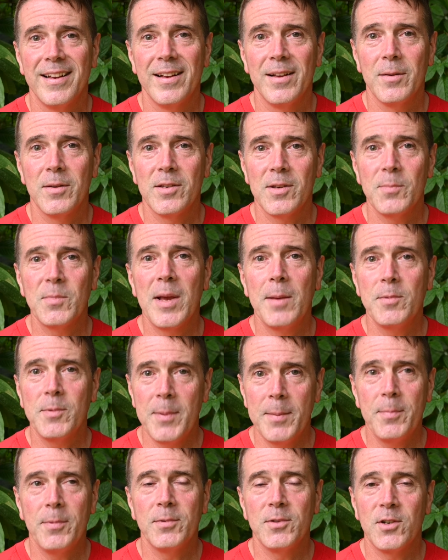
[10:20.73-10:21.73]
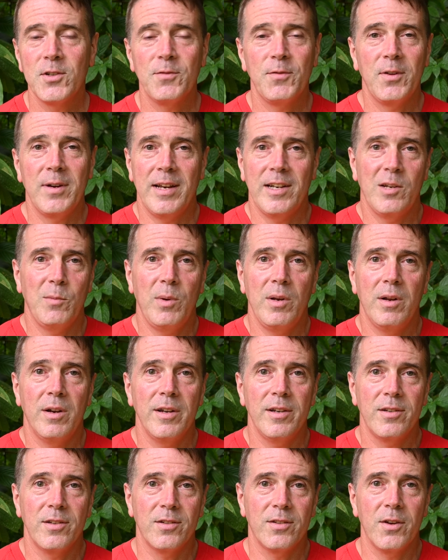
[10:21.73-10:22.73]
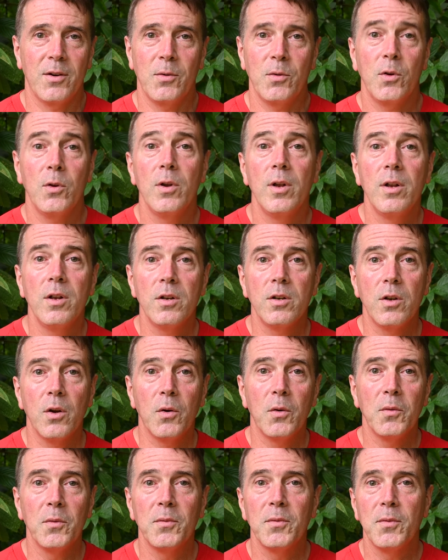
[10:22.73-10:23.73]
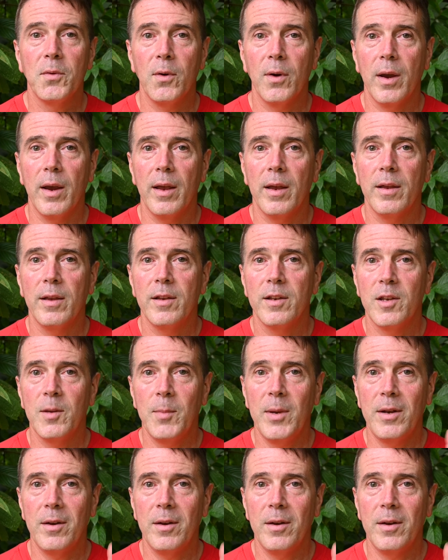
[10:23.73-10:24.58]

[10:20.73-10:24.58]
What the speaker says: Sometimes people just forget to be nice, so don't forget to be